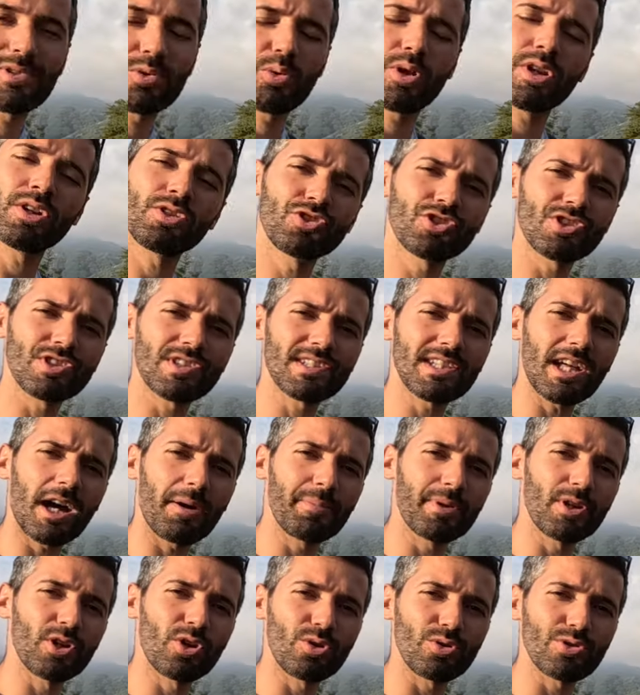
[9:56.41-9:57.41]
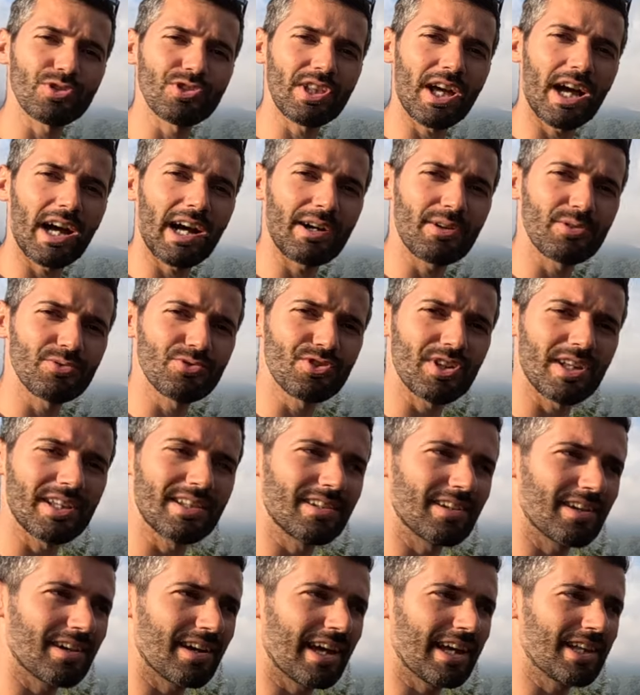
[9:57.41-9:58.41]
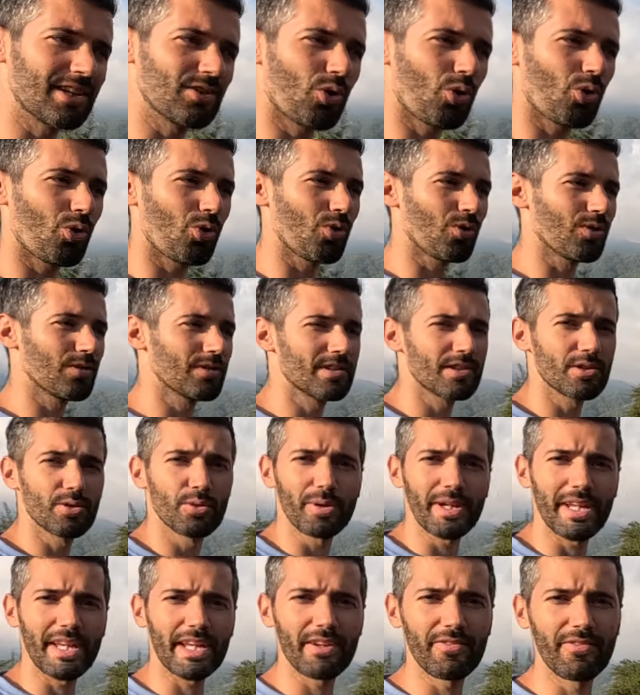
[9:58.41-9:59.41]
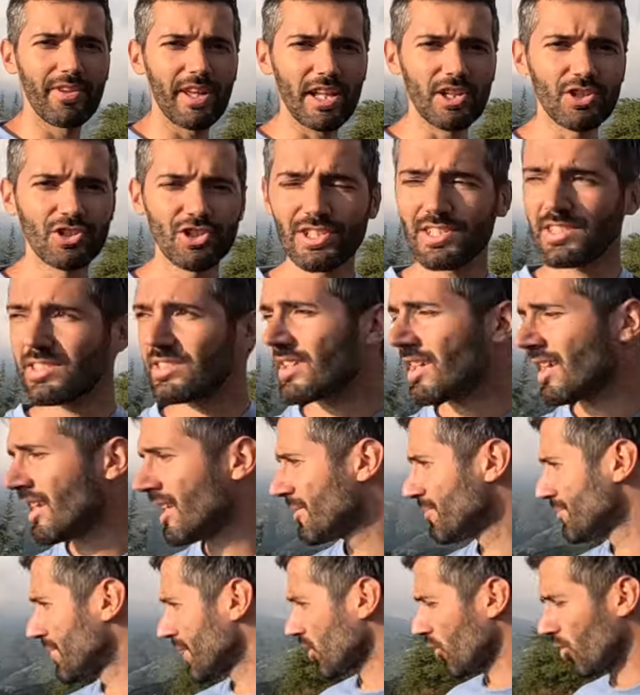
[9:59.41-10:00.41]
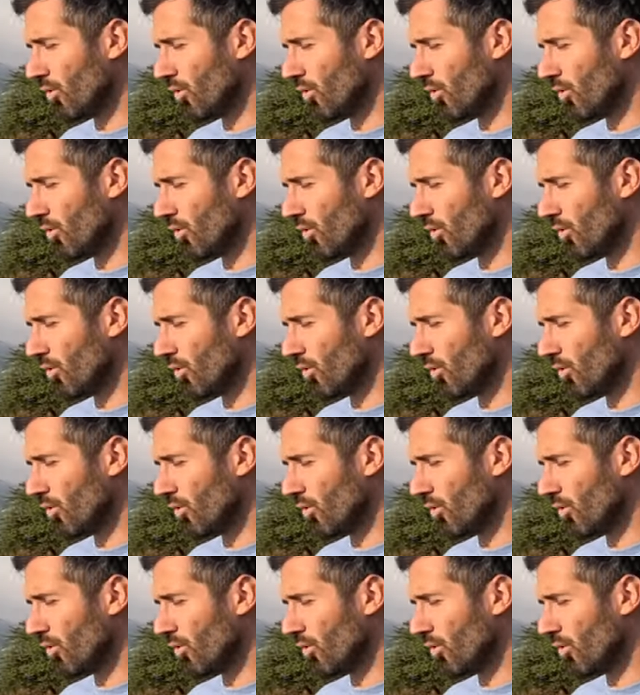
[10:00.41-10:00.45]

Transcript: We don't just stop in ghost towns and, uh, and all the Greek villages, but